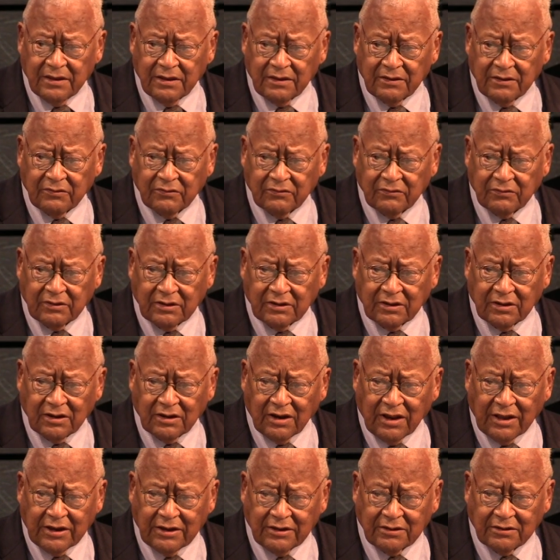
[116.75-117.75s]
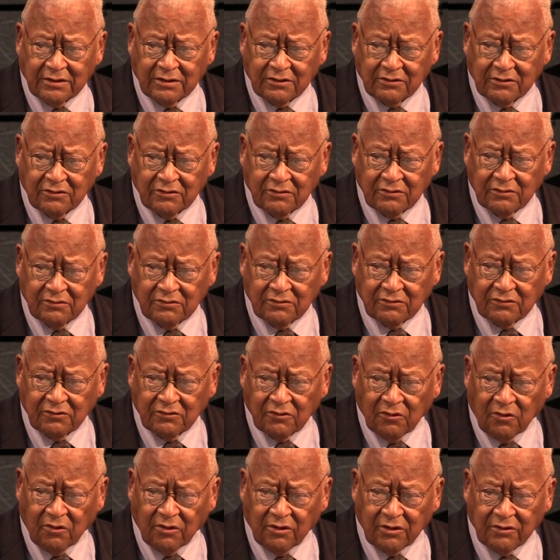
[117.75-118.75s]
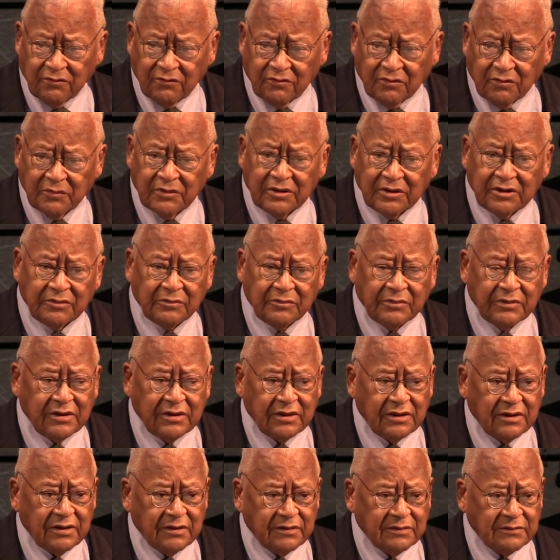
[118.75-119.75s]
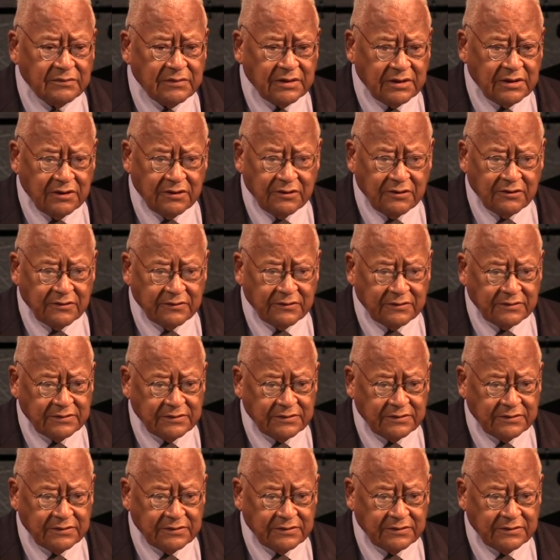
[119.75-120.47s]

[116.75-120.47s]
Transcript: it's a delight and joy for me to be here